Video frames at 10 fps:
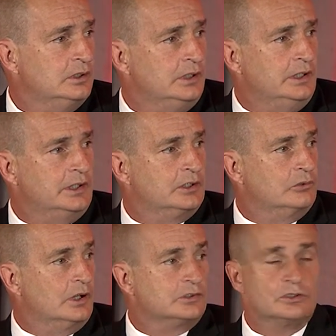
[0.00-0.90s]
any
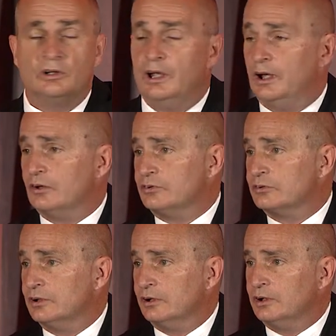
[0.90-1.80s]
congressional
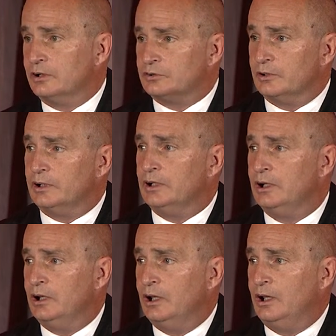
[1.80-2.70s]
house in the country.
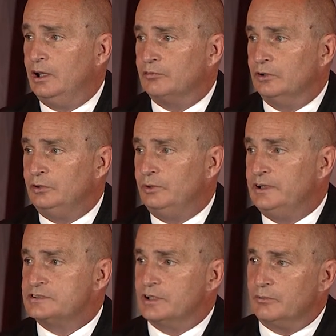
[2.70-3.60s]
If Lou
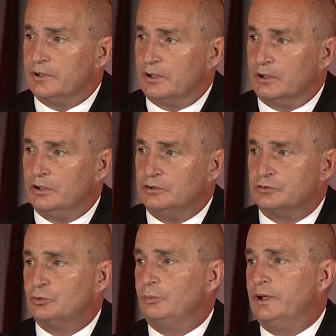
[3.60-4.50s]
needs something, our
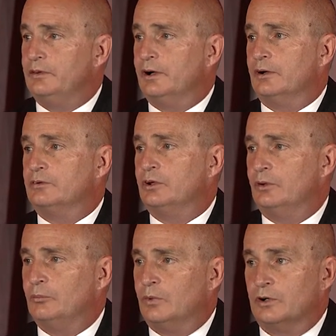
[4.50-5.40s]
coaches will be there
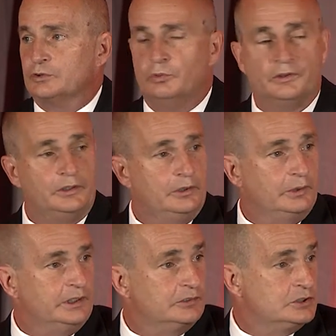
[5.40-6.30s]
to march with you to
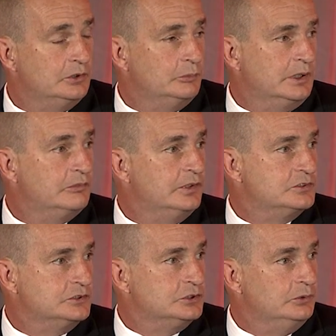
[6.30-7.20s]
get you the benefits
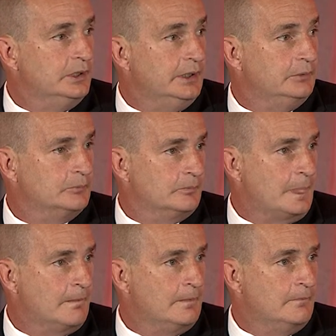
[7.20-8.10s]
that you need,
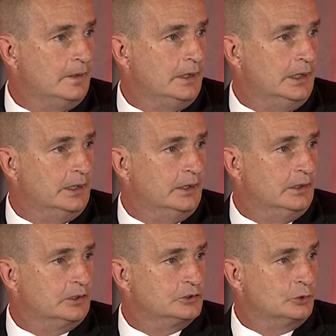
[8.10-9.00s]
and
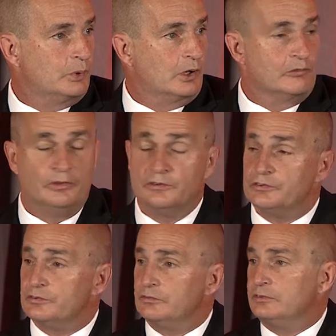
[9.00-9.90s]
because uh, you're part of
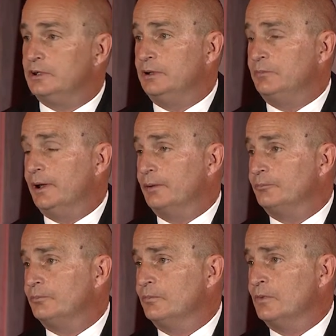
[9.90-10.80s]
this team now.
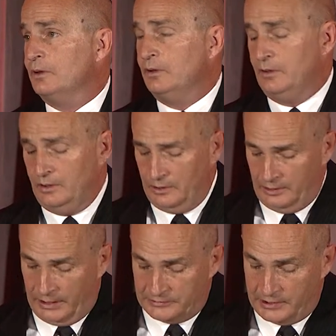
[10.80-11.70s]

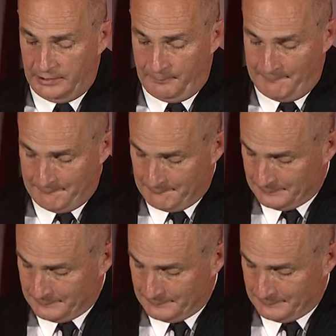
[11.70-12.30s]
19-